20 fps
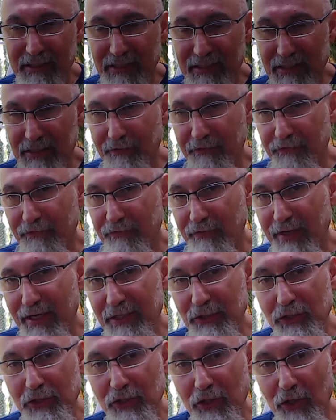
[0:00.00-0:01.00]
is a
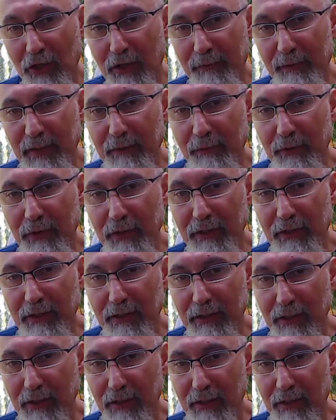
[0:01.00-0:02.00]
French comic book
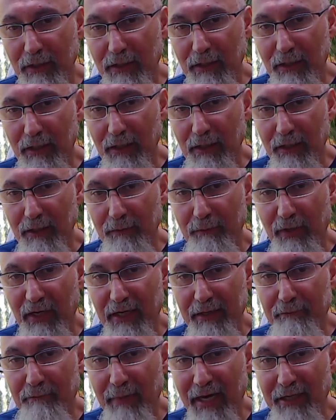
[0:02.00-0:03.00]

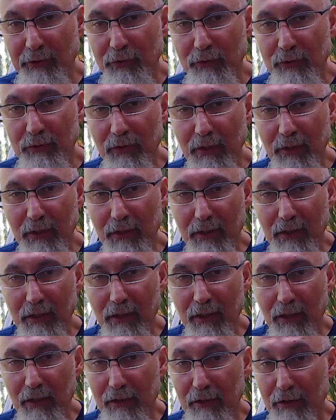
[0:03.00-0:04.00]
by Manu
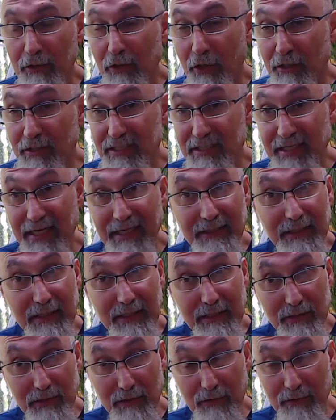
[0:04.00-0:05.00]
Larset,
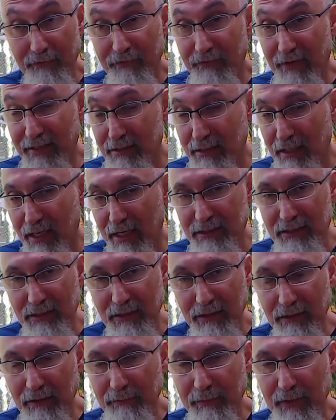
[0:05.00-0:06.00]
is a
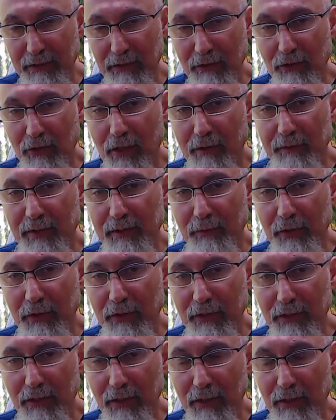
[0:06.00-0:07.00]
fantastic independent comic
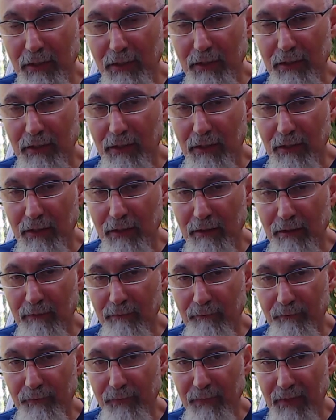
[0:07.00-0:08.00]
book,
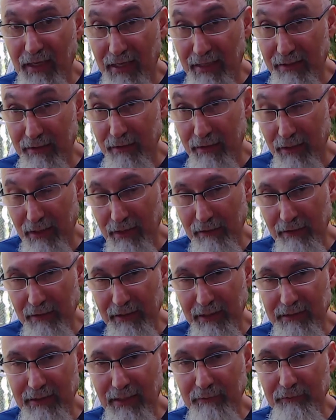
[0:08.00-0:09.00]
and I
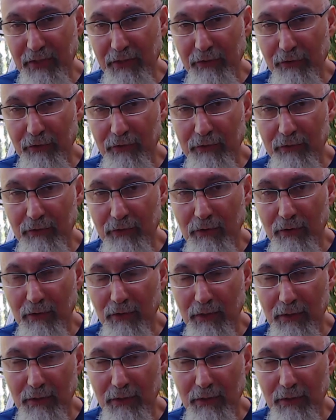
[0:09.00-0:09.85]
linked up that article.